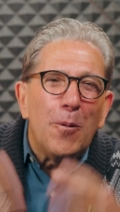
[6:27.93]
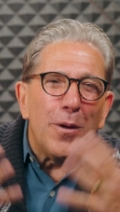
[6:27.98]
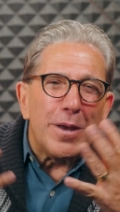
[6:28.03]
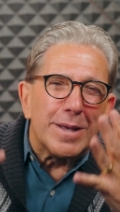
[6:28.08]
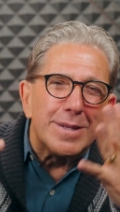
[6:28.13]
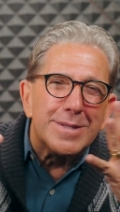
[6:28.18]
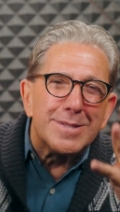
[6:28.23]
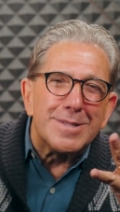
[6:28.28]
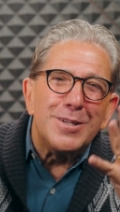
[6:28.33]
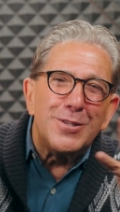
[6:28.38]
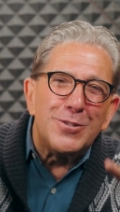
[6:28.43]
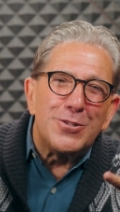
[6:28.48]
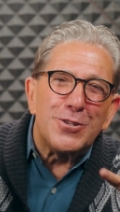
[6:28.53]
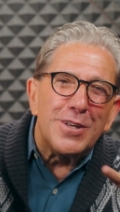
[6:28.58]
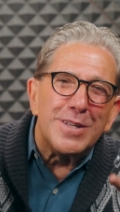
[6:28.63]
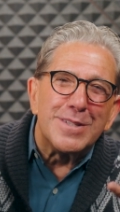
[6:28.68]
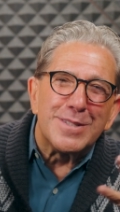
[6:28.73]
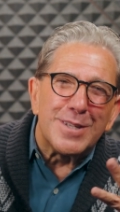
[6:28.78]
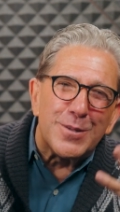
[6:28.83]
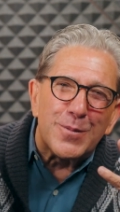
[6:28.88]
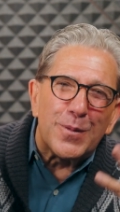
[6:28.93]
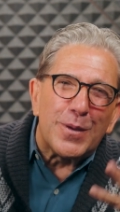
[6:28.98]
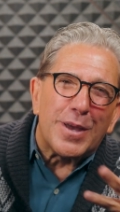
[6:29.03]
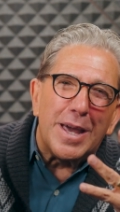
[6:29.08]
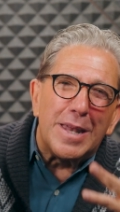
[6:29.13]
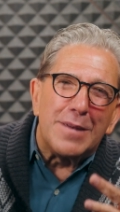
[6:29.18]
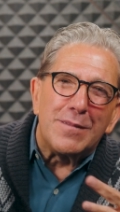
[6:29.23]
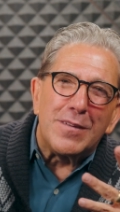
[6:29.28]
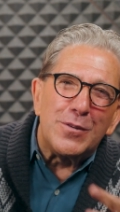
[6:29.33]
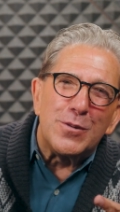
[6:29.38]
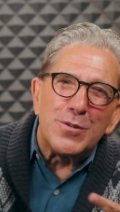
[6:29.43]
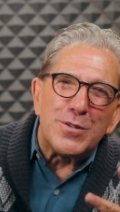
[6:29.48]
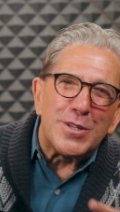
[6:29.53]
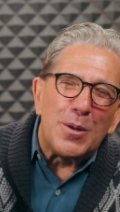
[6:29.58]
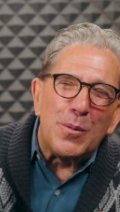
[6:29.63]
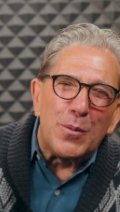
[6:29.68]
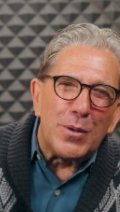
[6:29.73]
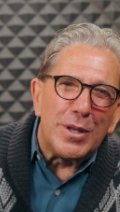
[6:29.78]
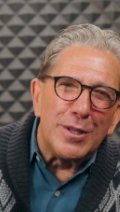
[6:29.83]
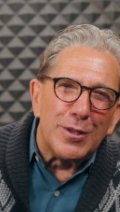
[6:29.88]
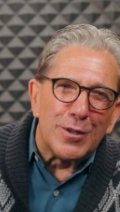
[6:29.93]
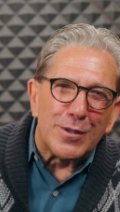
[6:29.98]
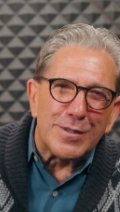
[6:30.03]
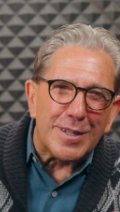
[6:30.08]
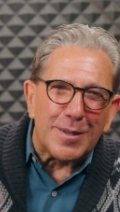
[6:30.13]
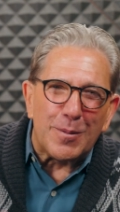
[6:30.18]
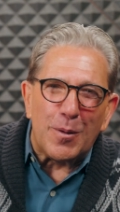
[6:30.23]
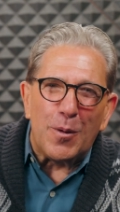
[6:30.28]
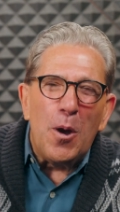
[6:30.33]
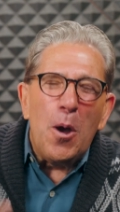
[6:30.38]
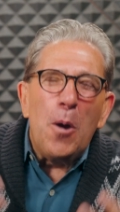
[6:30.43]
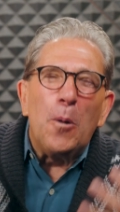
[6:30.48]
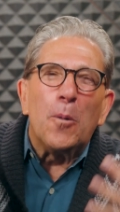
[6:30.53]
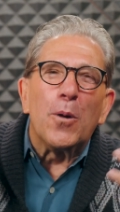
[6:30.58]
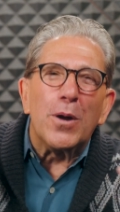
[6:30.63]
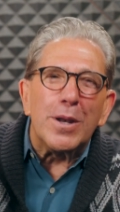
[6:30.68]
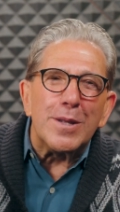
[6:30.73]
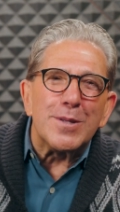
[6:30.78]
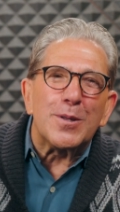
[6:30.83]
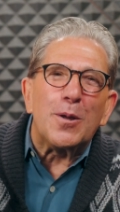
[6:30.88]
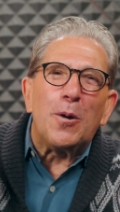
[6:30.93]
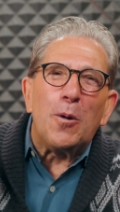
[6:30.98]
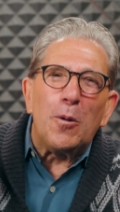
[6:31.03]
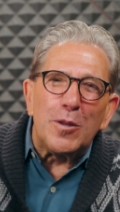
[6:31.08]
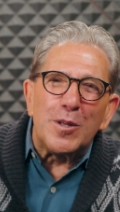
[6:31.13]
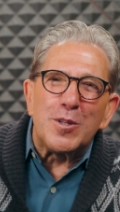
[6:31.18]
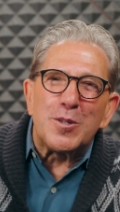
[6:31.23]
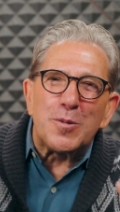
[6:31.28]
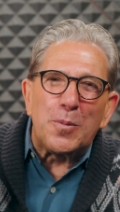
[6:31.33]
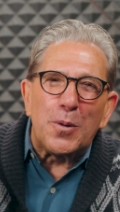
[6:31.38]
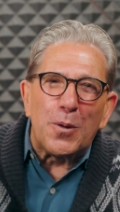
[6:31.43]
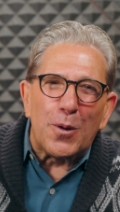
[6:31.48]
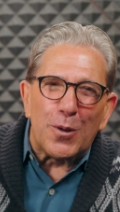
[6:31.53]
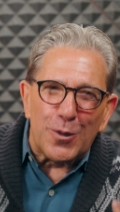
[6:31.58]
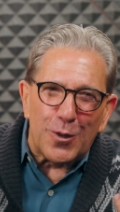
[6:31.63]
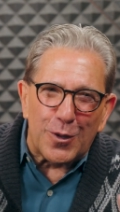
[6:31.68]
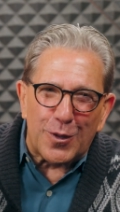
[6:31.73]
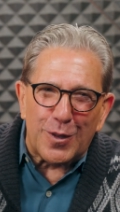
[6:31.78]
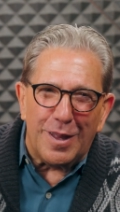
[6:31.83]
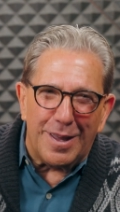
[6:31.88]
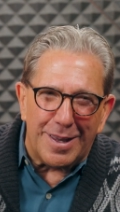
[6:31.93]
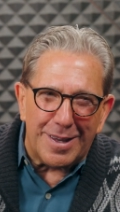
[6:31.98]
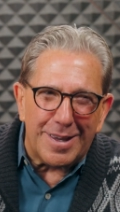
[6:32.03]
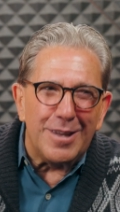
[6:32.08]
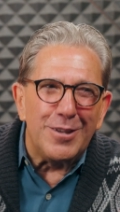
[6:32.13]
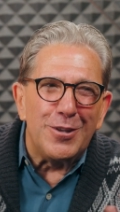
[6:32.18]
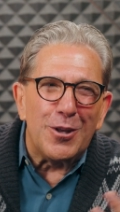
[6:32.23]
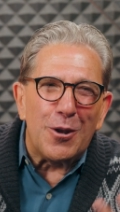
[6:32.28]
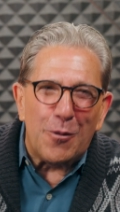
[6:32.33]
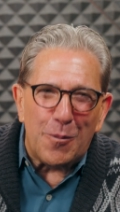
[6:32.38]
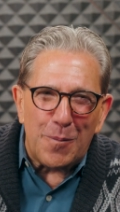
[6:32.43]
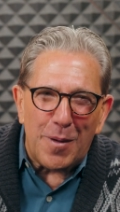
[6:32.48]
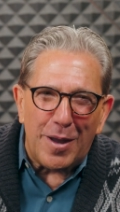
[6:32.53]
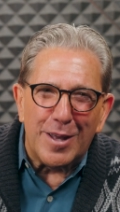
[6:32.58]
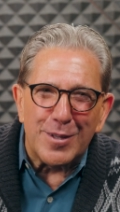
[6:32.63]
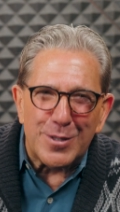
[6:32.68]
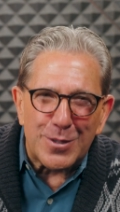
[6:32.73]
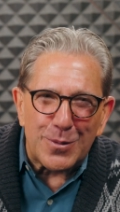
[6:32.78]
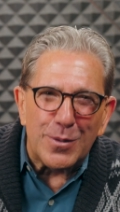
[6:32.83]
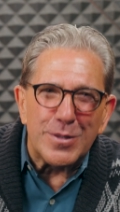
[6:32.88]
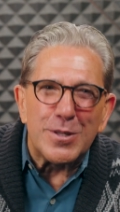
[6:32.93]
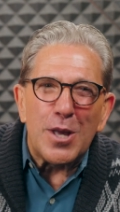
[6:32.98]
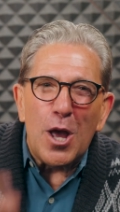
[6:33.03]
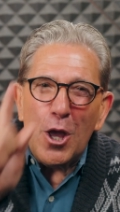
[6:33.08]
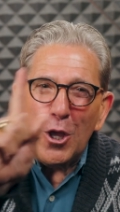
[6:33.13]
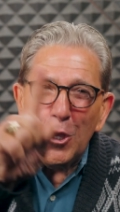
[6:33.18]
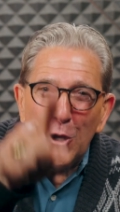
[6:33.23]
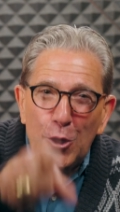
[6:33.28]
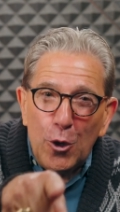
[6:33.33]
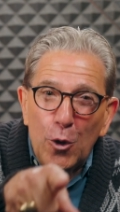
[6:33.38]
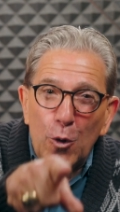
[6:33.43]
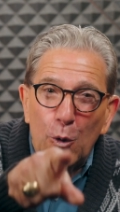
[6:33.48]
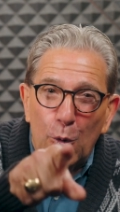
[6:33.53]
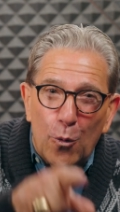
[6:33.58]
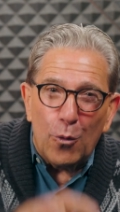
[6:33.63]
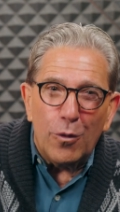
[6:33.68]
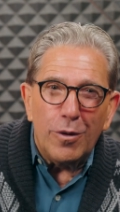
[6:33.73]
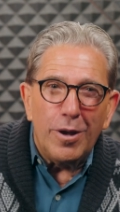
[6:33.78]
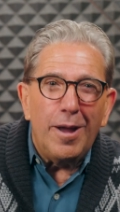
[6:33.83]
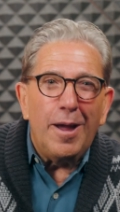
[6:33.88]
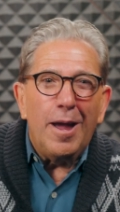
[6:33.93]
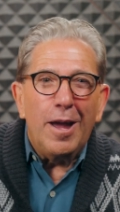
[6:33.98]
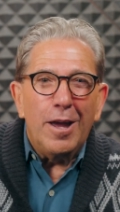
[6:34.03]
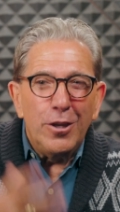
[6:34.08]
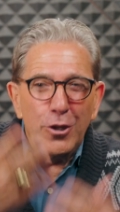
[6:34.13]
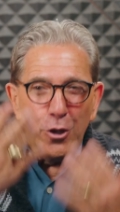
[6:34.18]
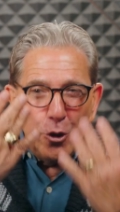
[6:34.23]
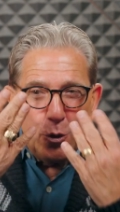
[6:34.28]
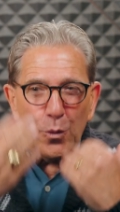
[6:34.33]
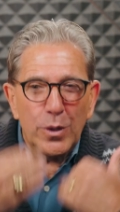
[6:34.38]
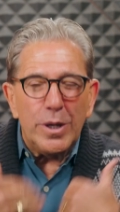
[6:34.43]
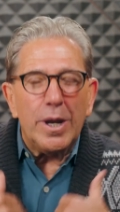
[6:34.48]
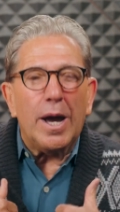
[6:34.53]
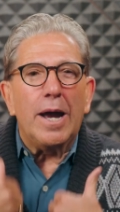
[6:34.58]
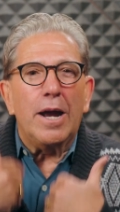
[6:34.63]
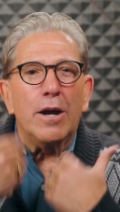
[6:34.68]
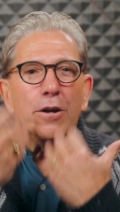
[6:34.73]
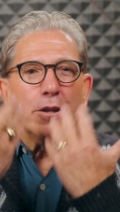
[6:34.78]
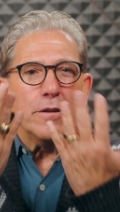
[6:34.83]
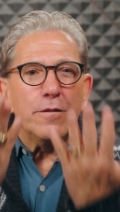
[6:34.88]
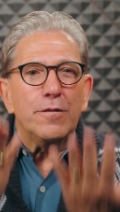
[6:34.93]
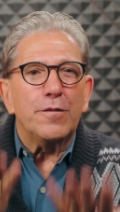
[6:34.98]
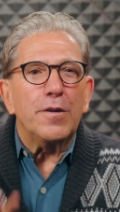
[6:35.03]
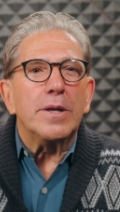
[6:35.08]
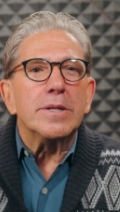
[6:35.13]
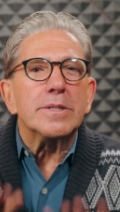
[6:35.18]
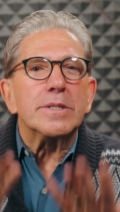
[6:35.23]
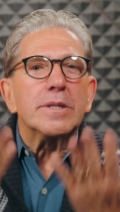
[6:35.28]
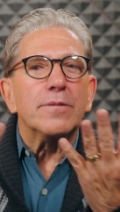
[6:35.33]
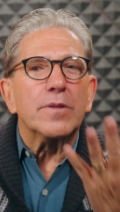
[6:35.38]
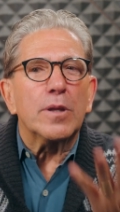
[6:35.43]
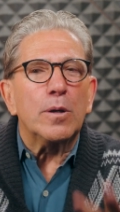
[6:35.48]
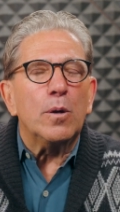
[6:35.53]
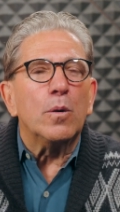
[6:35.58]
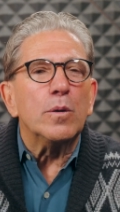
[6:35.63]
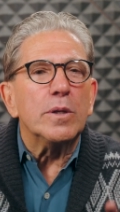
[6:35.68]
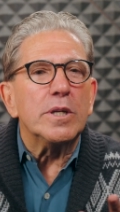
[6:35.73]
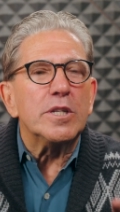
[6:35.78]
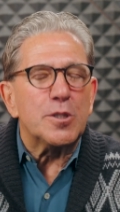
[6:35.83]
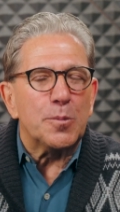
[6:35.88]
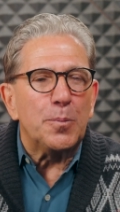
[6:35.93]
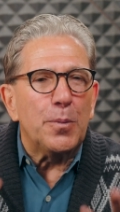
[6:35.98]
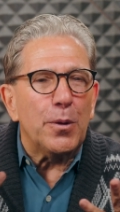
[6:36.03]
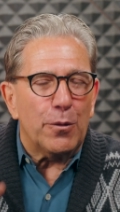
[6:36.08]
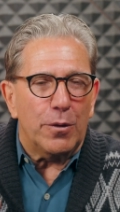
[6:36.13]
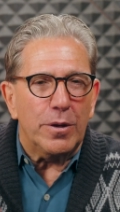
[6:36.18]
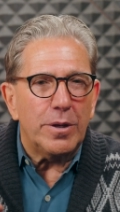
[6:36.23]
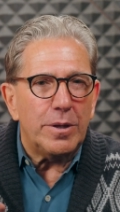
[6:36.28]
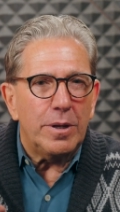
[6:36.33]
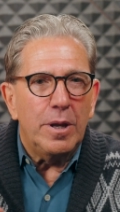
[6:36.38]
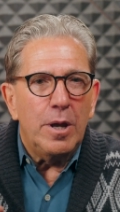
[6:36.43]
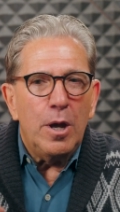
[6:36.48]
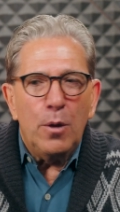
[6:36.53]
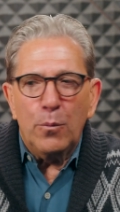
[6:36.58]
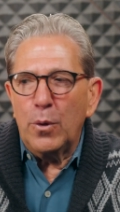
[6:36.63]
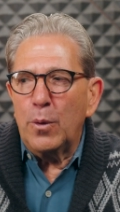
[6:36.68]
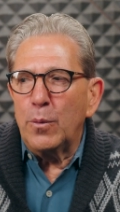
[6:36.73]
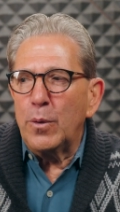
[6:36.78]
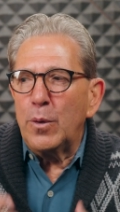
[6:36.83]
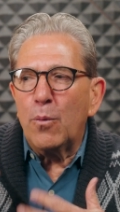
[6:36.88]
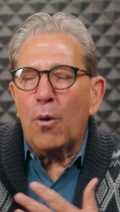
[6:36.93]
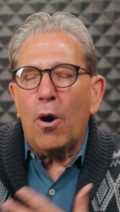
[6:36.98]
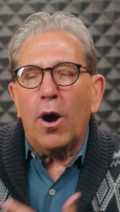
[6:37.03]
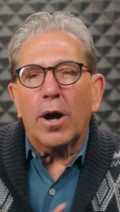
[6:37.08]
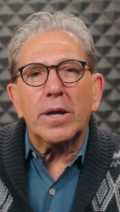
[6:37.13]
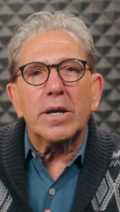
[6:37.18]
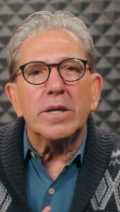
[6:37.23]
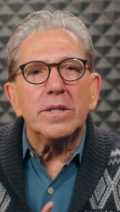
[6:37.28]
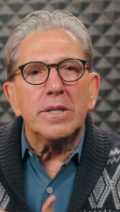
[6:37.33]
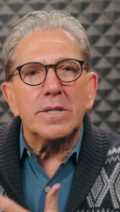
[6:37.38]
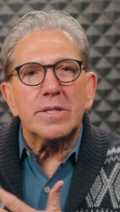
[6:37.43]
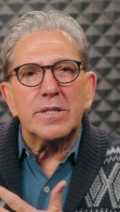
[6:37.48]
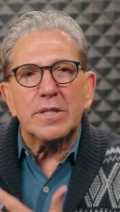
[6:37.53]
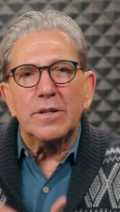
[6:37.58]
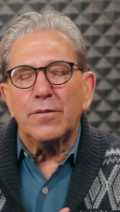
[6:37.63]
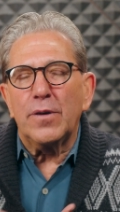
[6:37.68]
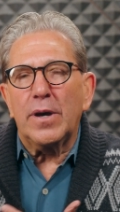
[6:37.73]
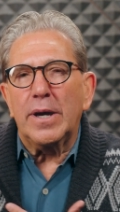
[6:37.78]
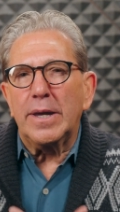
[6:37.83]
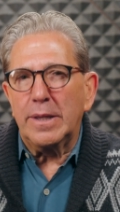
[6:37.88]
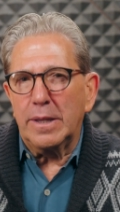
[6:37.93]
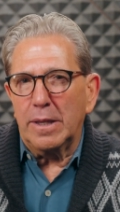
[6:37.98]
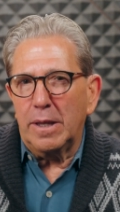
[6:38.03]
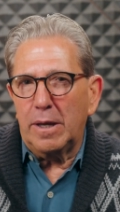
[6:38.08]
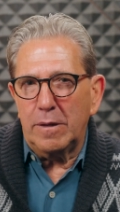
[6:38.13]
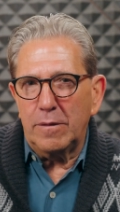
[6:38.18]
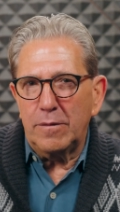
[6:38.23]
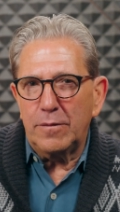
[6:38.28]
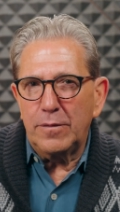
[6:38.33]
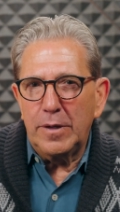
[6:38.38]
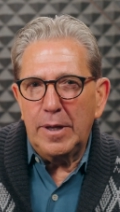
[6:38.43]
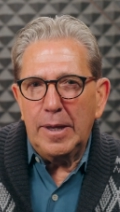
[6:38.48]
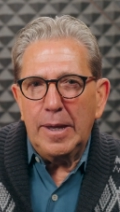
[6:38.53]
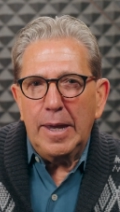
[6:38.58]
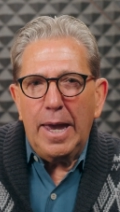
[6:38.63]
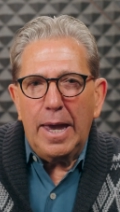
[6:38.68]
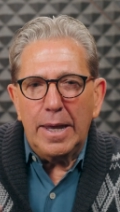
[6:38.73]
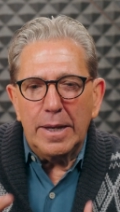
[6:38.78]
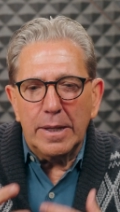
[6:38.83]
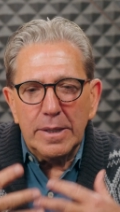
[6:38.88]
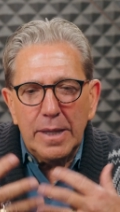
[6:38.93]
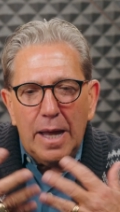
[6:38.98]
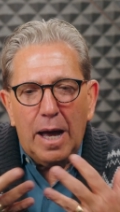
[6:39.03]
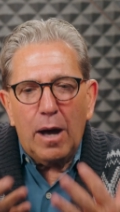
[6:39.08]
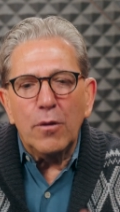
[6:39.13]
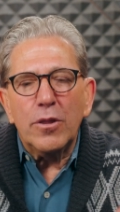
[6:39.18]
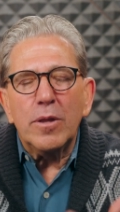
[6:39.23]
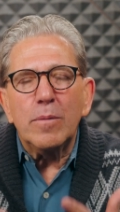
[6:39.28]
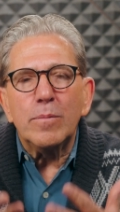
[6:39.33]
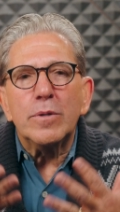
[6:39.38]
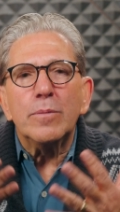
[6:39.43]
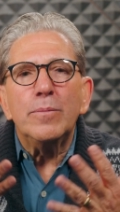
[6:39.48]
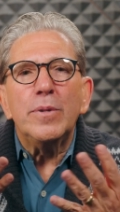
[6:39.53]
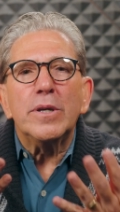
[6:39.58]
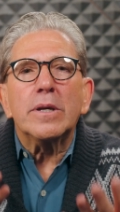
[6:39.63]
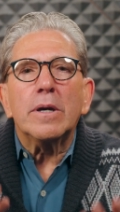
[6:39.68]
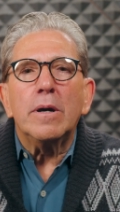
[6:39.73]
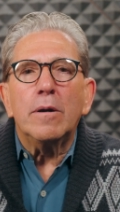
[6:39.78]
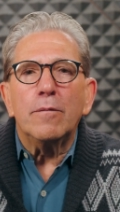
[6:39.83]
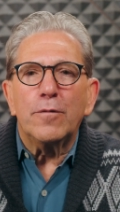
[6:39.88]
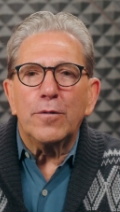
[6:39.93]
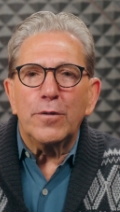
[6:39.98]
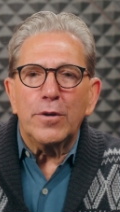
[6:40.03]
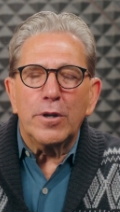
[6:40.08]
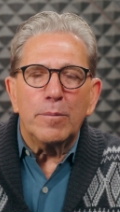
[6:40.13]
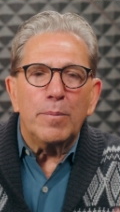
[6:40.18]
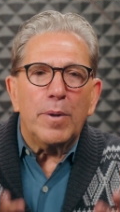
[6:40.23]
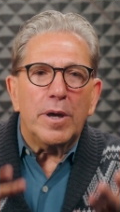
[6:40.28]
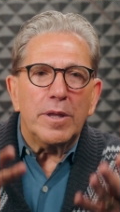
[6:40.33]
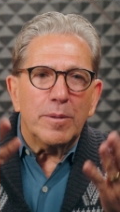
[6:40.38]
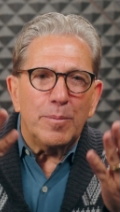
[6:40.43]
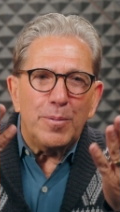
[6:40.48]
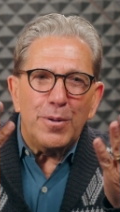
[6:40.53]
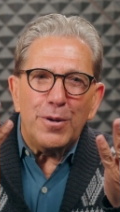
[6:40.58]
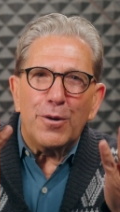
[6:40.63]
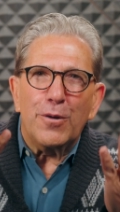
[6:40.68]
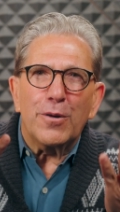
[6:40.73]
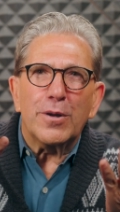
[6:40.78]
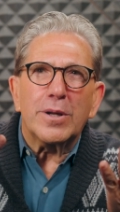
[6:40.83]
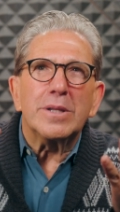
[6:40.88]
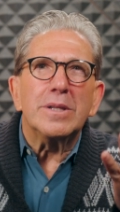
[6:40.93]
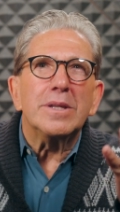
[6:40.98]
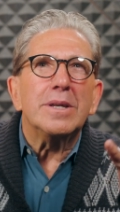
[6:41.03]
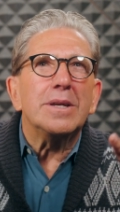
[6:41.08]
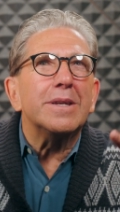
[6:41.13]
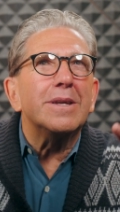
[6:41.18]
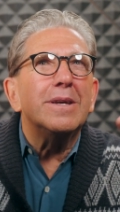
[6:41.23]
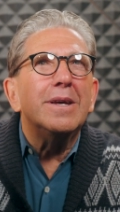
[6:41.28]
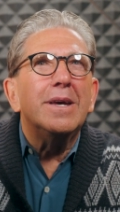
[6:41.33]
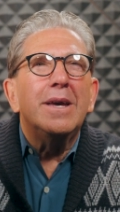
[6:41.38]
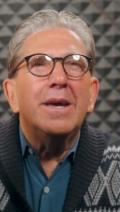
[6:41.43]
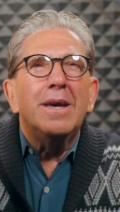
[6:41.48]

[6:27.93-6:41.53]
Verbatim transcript: and we can see Jesus. We kind of understand what he looks like. What does the Holy Spirit look like? And you know what my answer was? You. You and I are the face of the Holy Spirit when we walk in this divine love and allow them to be comforted by the Paraclete,